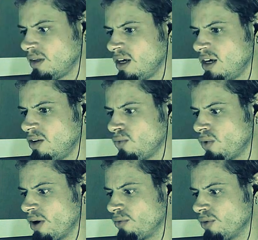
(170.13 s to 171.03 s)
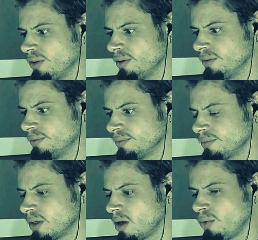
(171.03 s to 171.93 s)
In Whiterun.
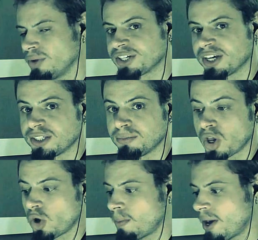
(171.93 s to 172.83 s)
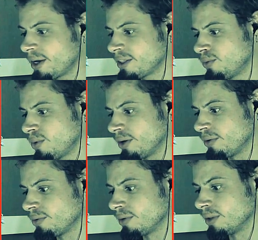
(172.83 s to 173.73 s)
Always good to go back to
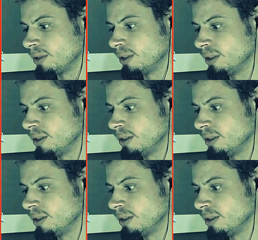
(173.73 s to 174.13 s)
Whiterun.